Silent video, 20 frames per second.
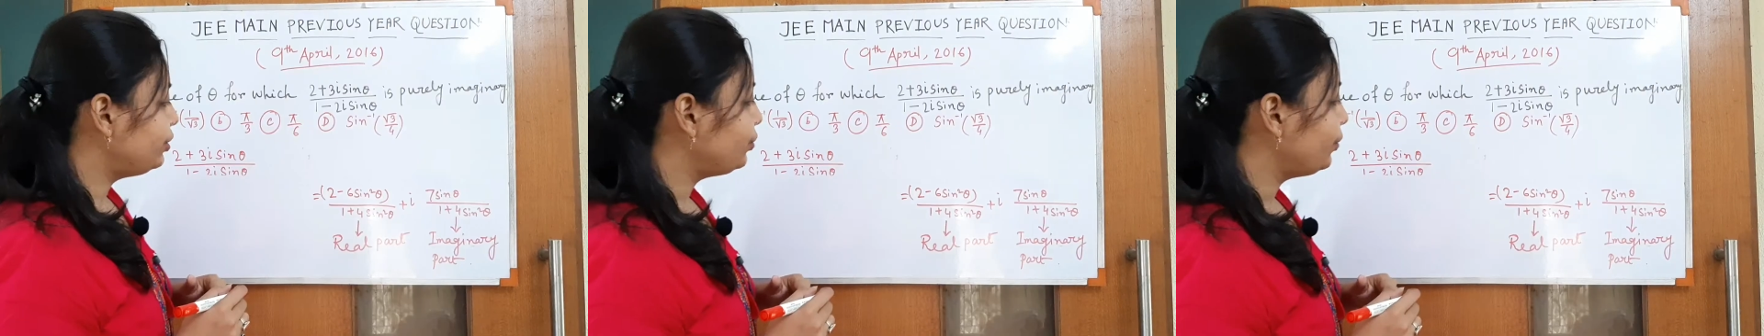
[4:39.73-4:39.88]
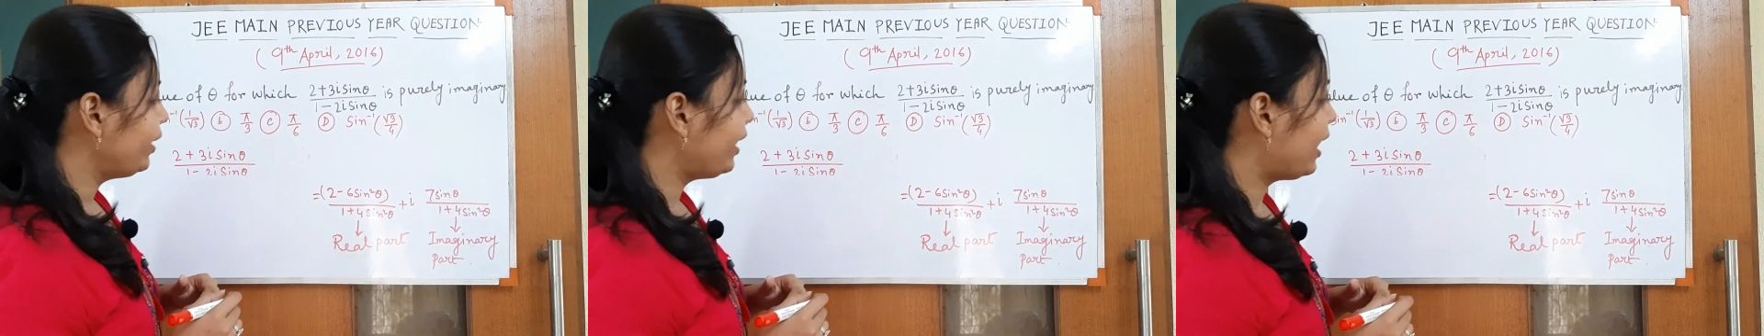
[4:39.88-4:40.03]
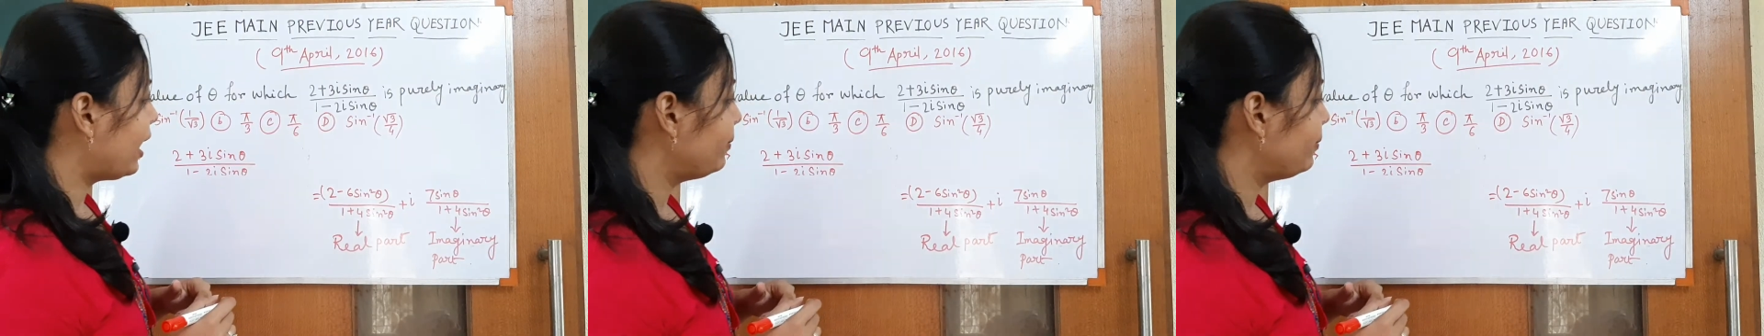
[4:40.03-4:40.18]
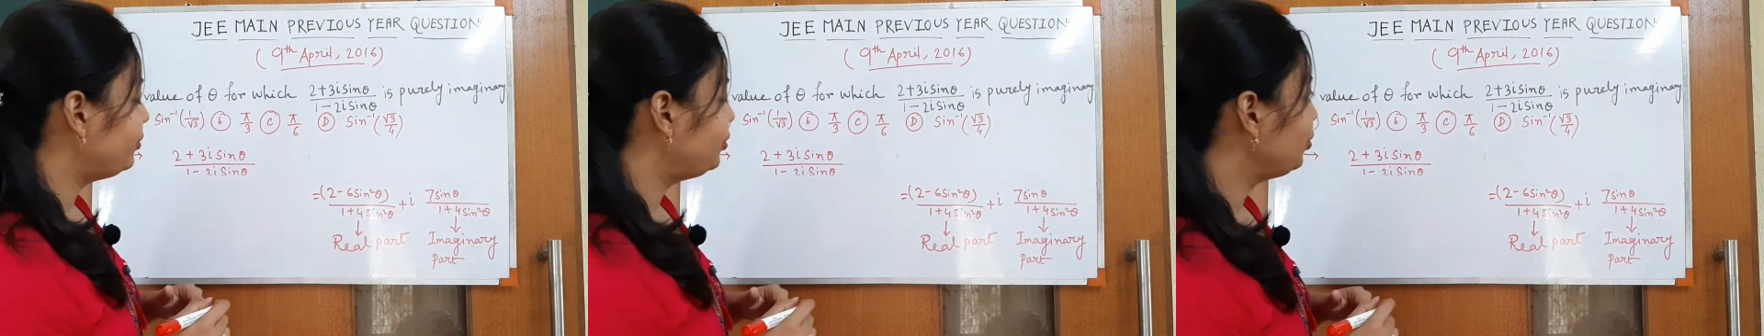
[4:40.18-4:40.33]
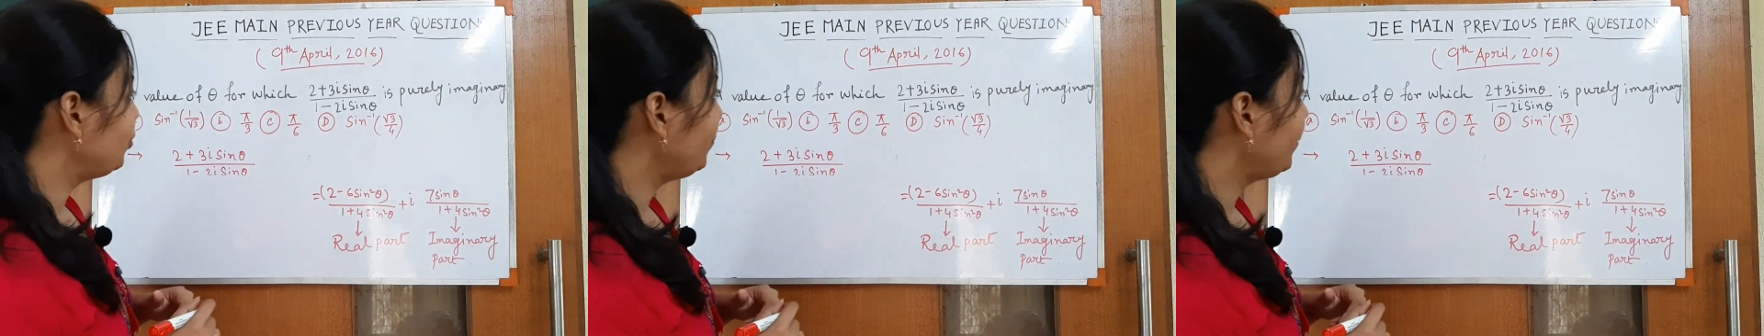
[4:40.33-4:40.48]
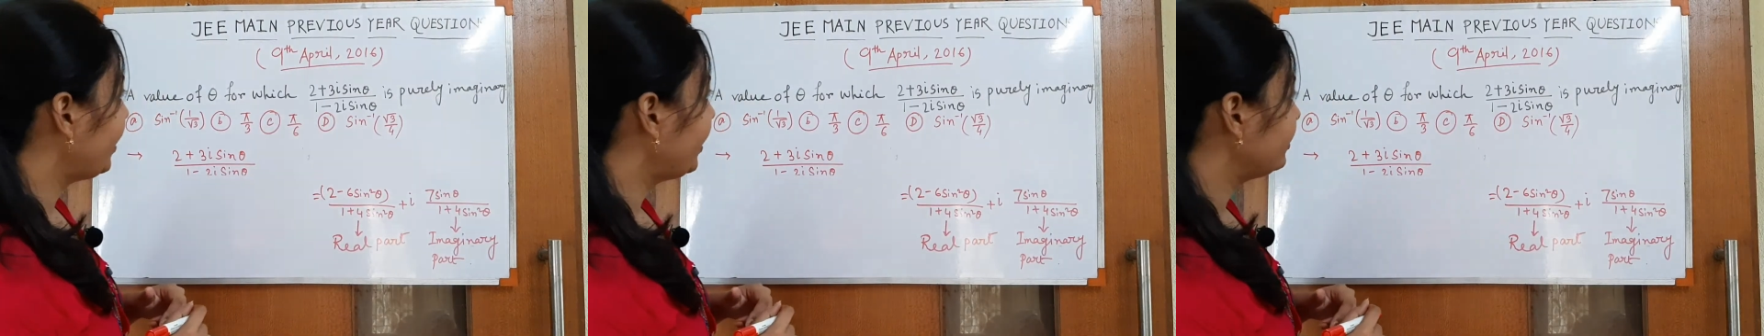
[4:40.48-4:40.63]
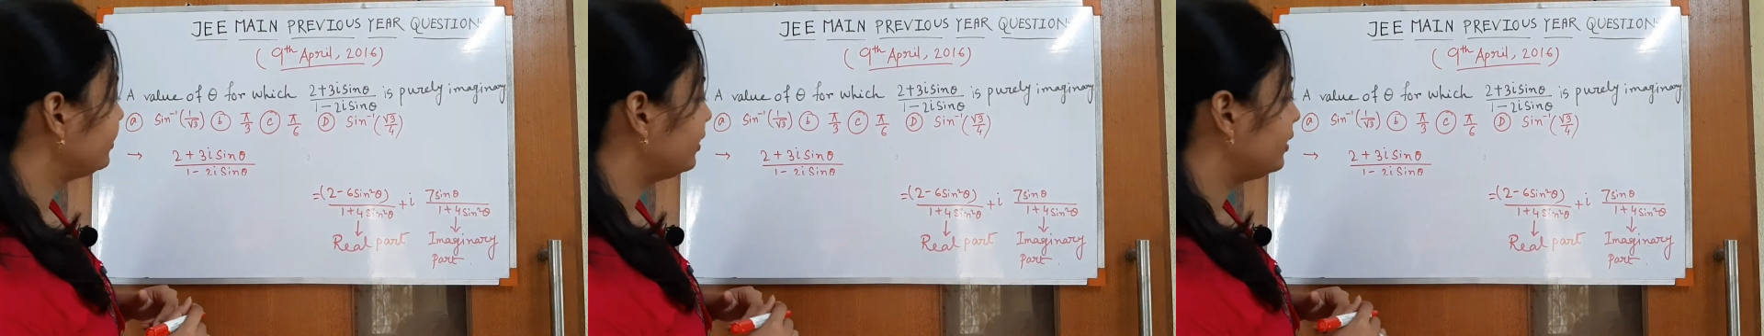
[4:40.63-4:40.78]
we have to
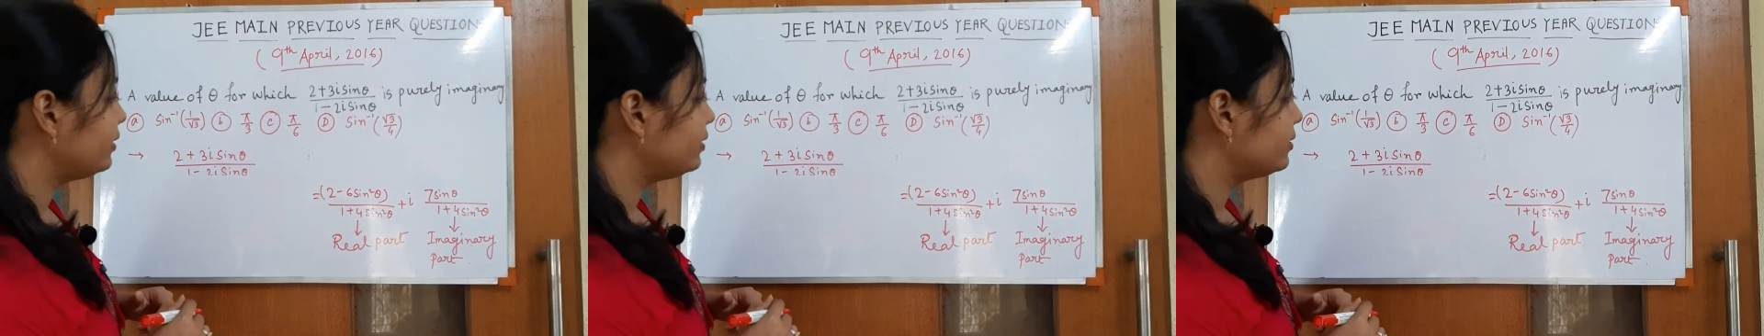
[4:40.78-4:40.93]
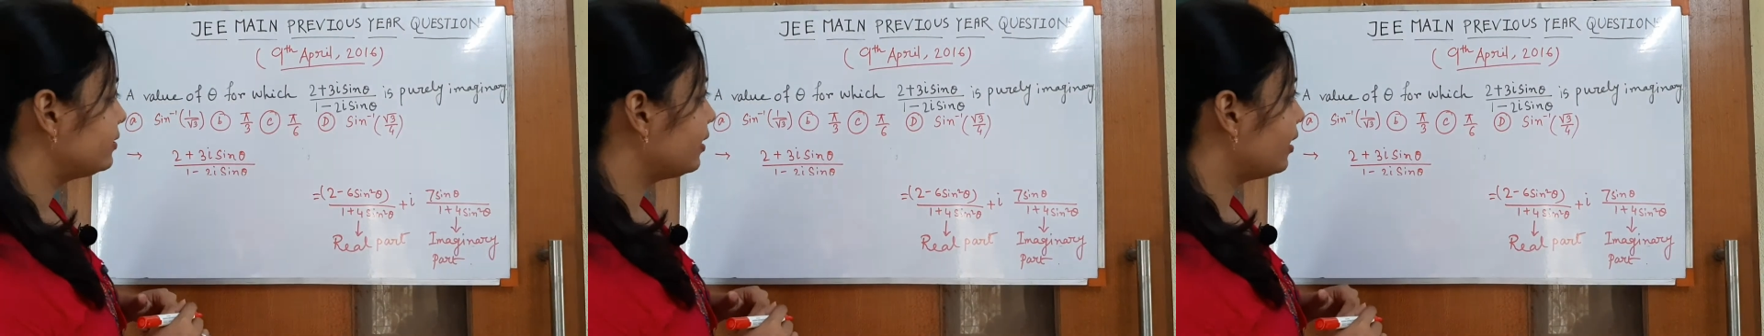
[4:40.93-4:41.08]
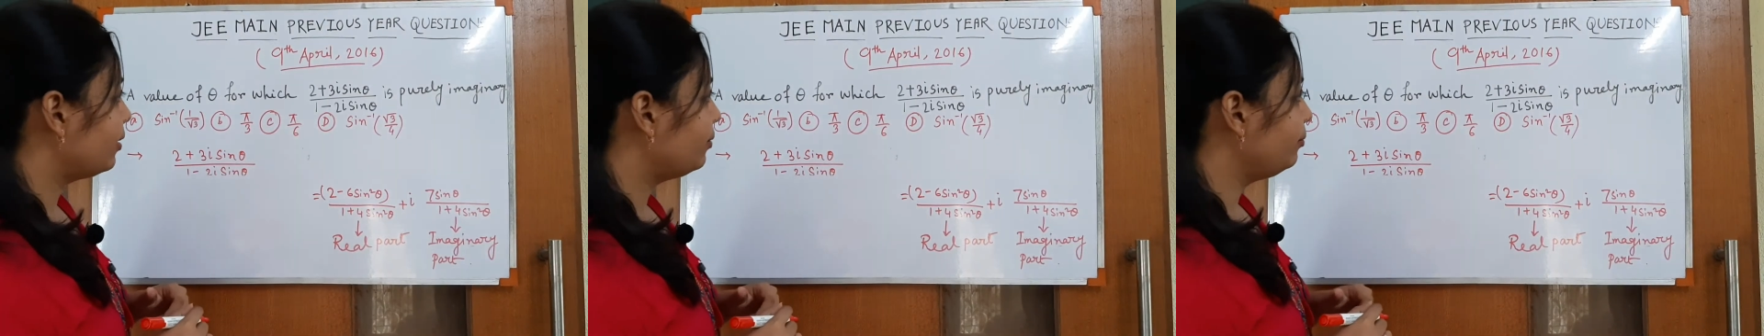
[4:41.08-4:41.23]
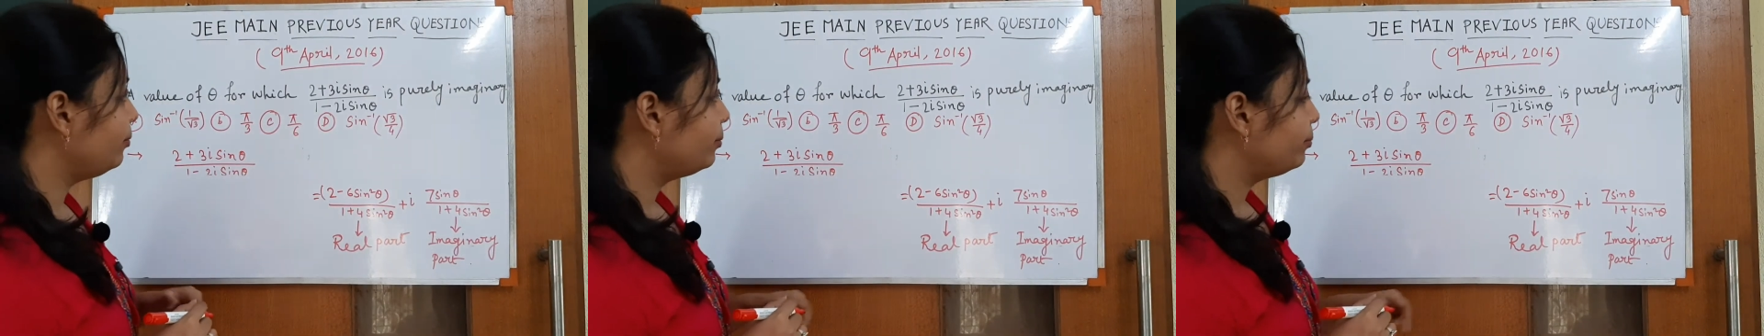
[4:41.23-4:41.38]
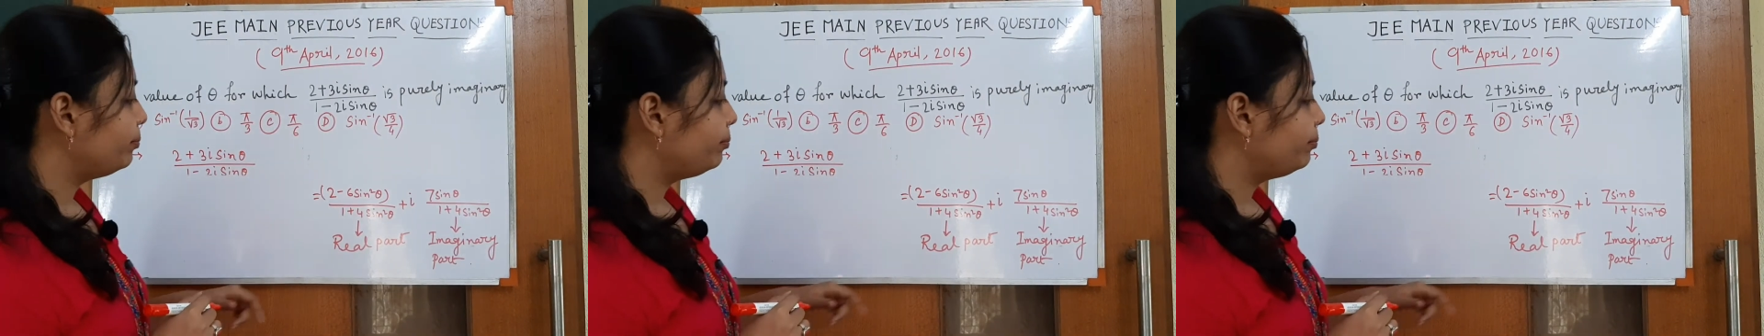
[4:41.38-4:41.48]
make this term